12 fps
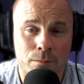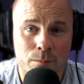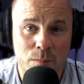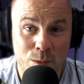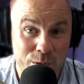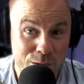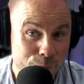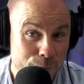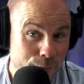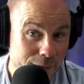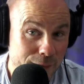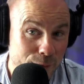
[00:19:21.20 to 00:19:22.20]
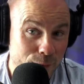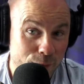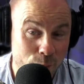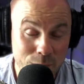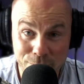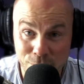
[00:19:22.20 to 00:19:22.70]
And when you feel you
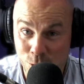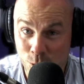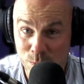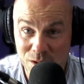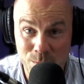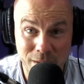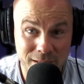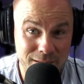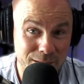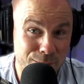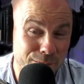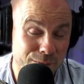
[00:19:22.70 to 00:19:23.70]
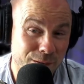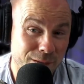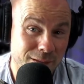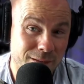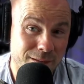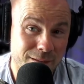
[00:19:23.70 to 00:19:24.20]
have a new perspective,
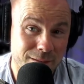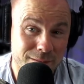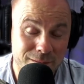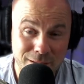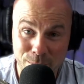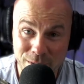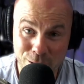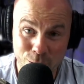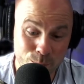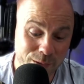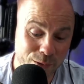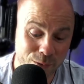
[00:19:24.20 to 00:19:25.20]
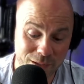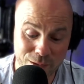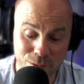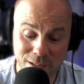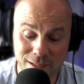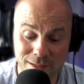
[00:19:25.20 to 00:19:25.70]
let me know by nodding your
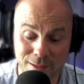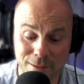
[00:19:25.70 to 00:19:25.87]
head.